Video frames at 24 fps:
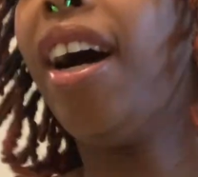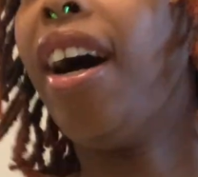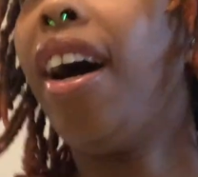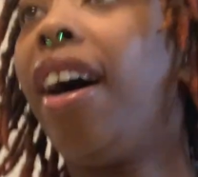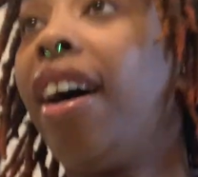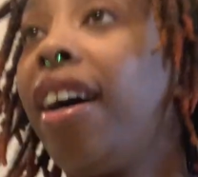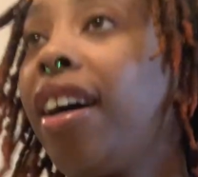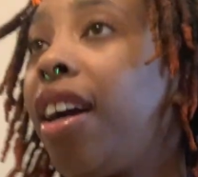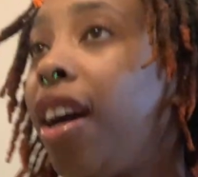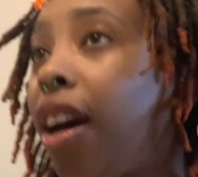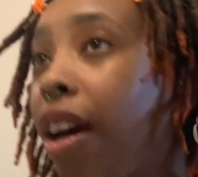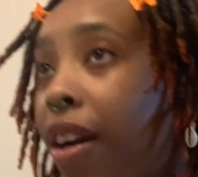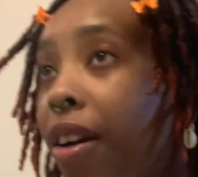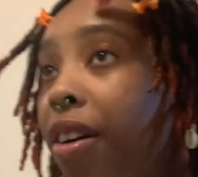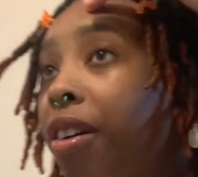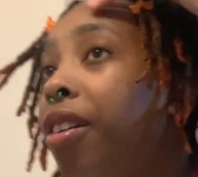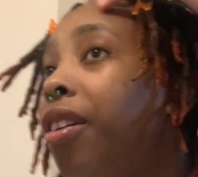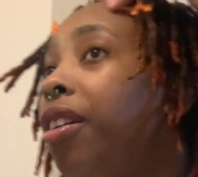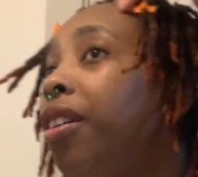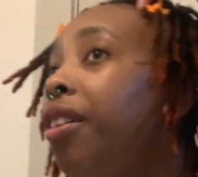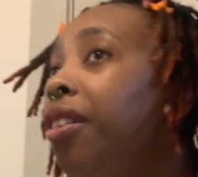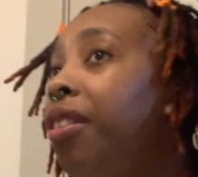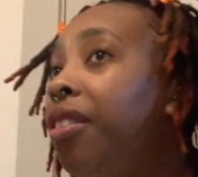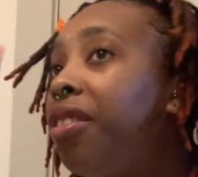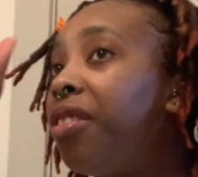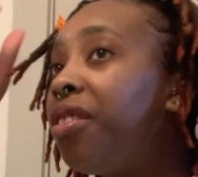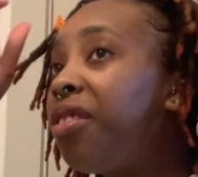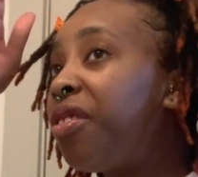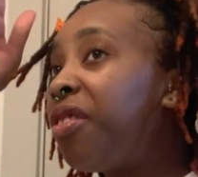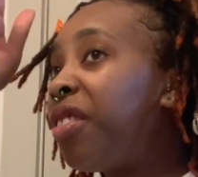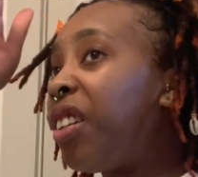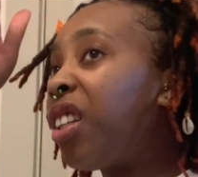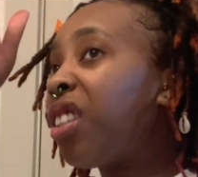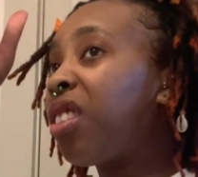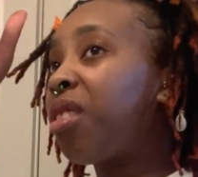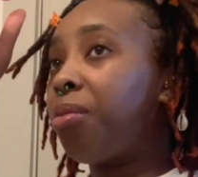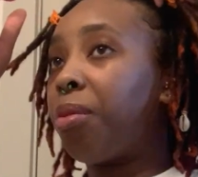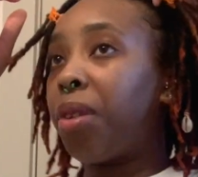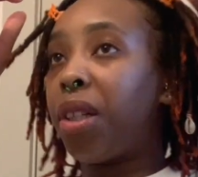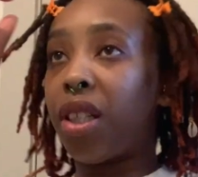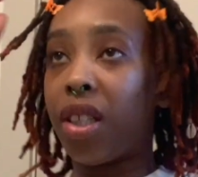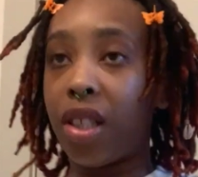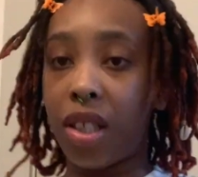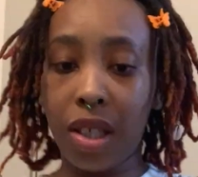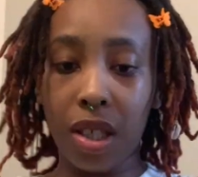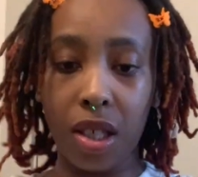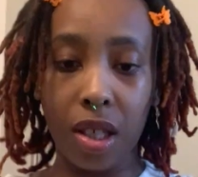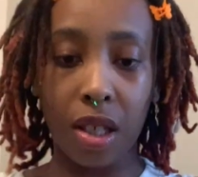I kind of fucked
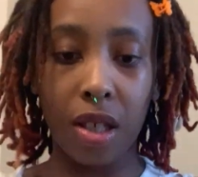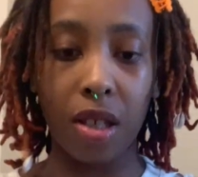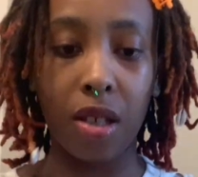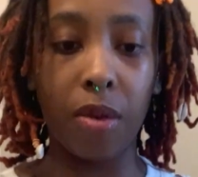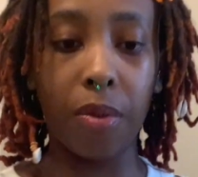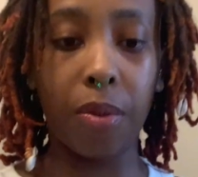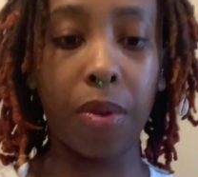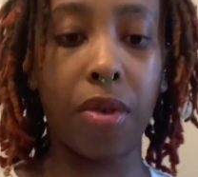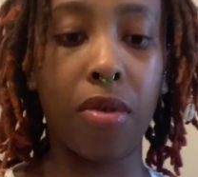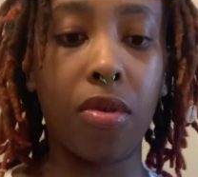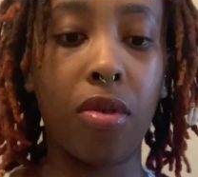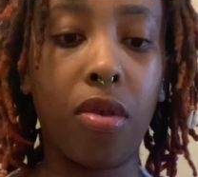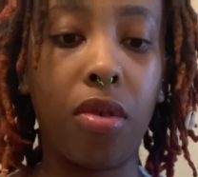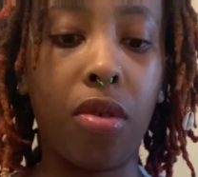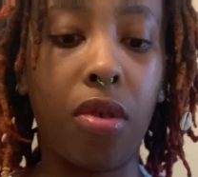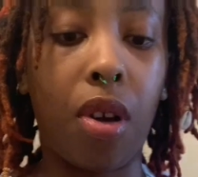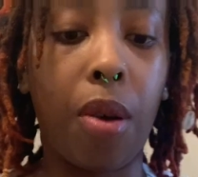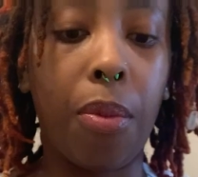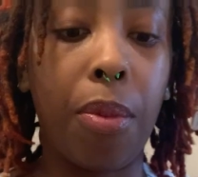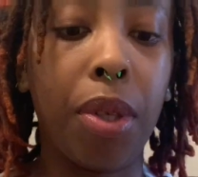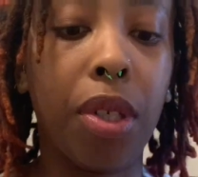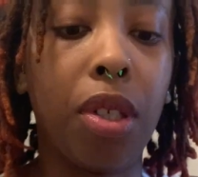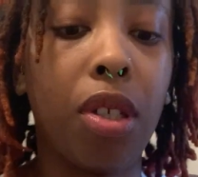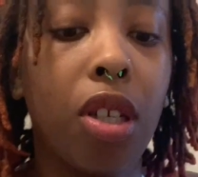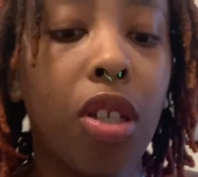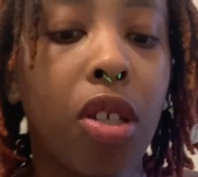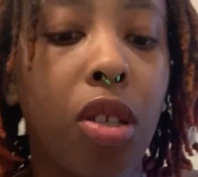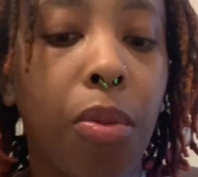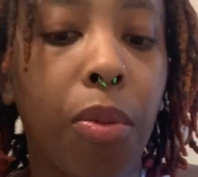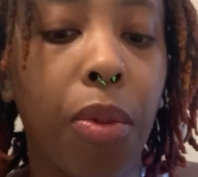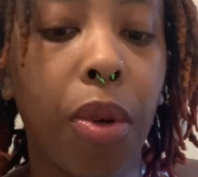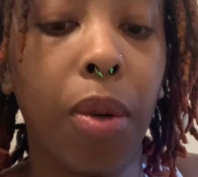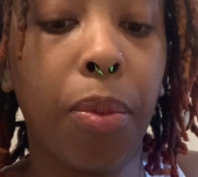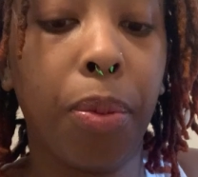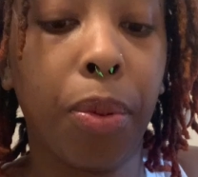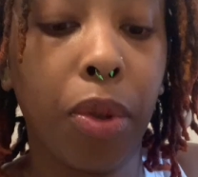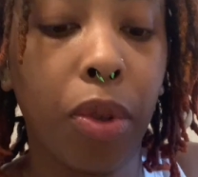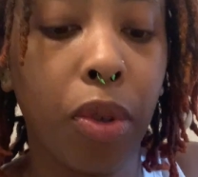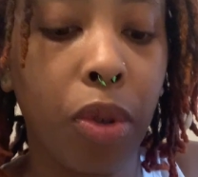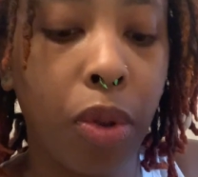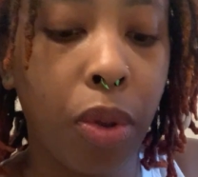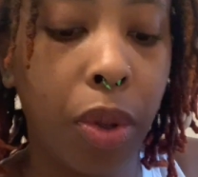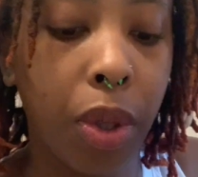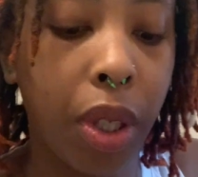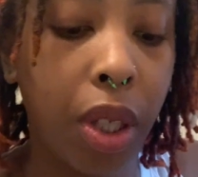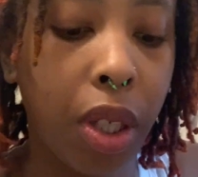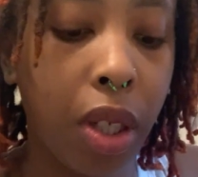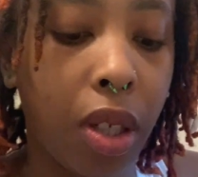my edges up, so I'm gonna touch them up
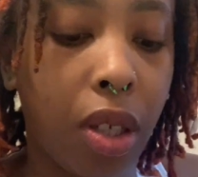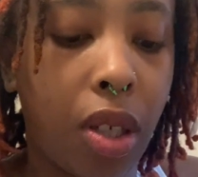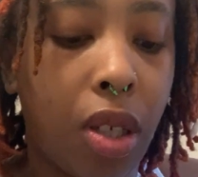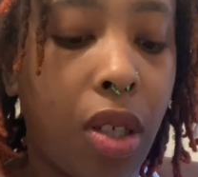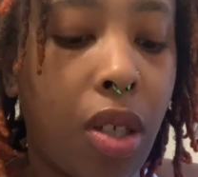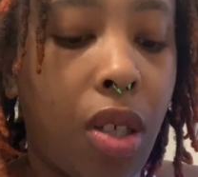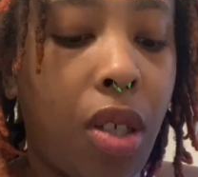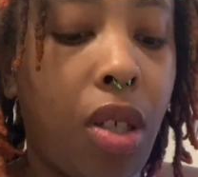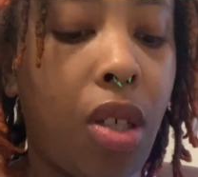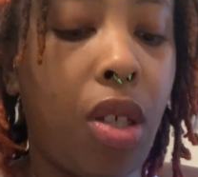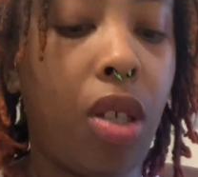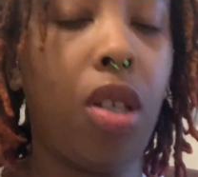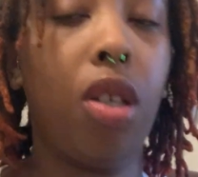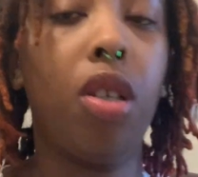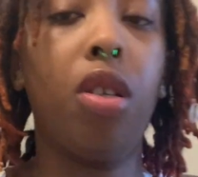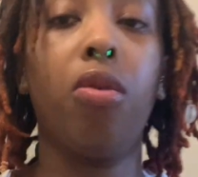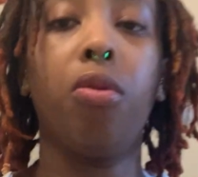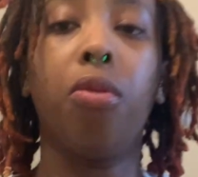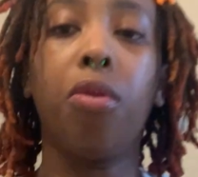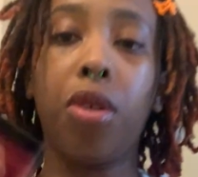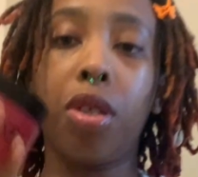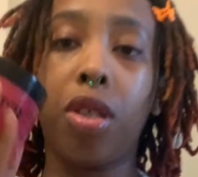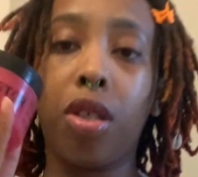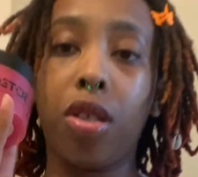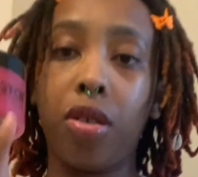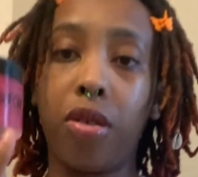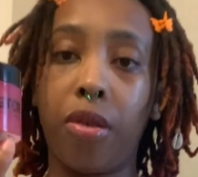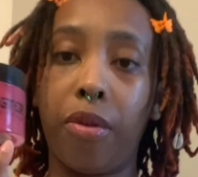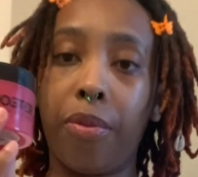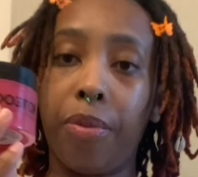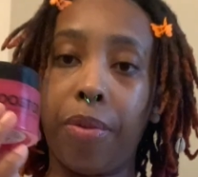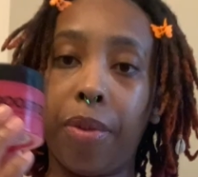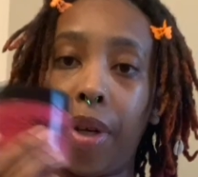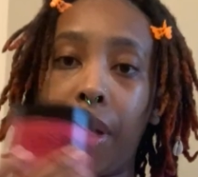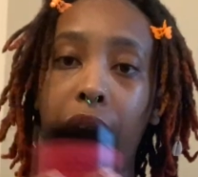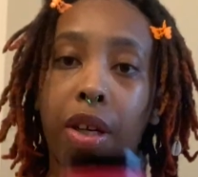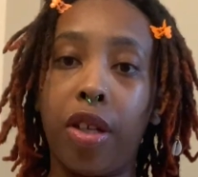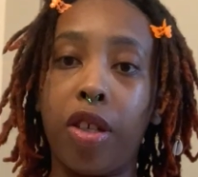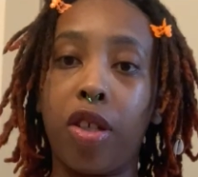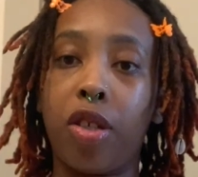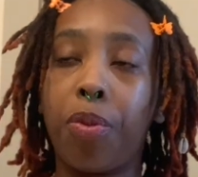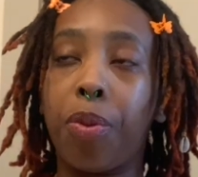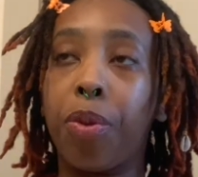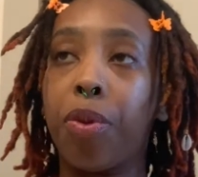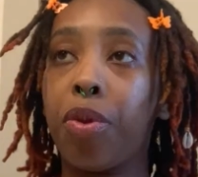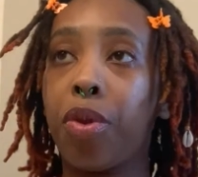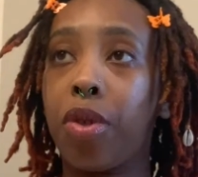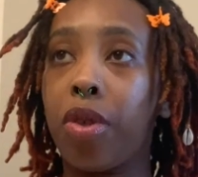real quick with some
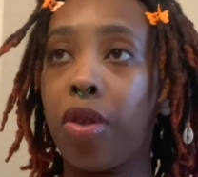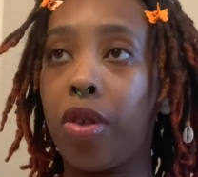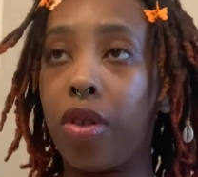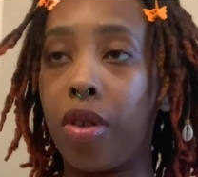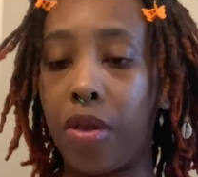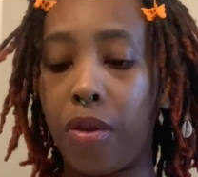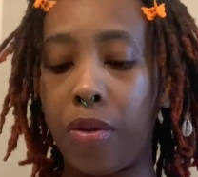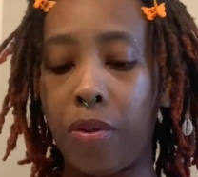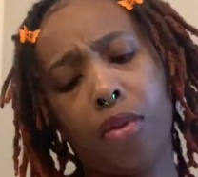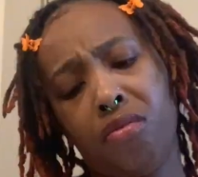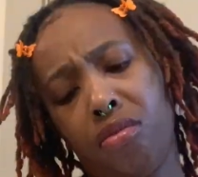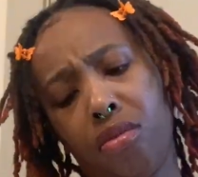edge booster.